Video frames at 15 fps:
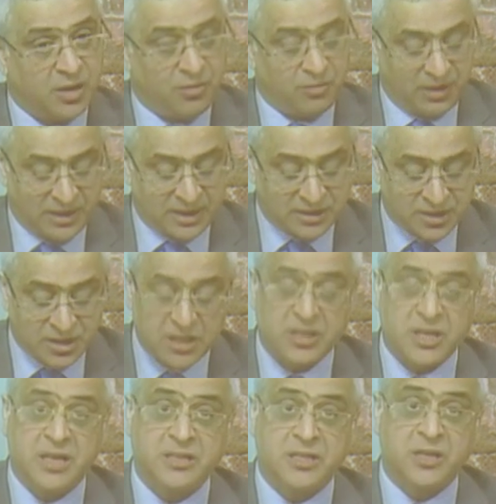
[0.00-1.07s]
when
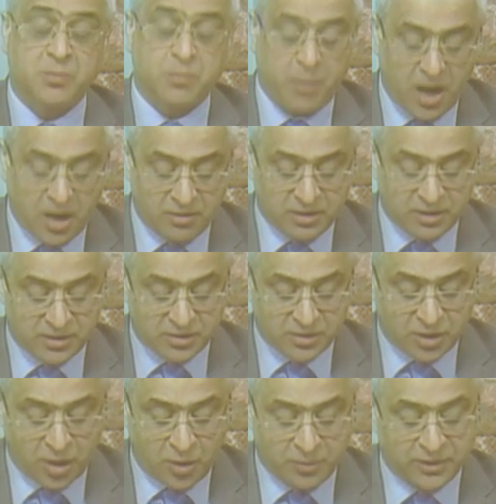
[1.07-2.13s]
exercising powers
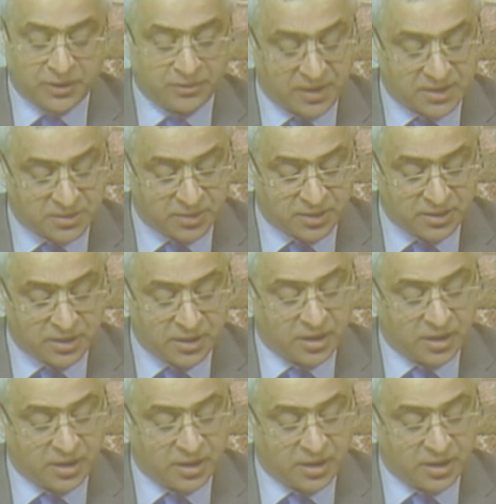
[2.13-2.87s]
of investment,